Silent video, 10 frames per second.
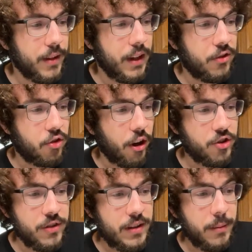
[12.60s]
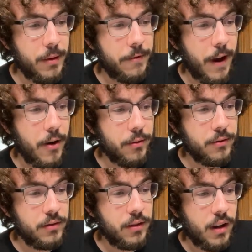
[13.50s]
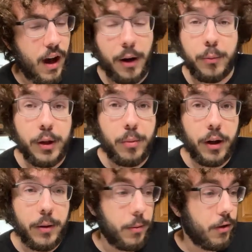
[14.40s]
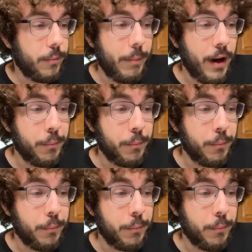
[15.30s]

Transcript: Instructions can be found on Rebrickable by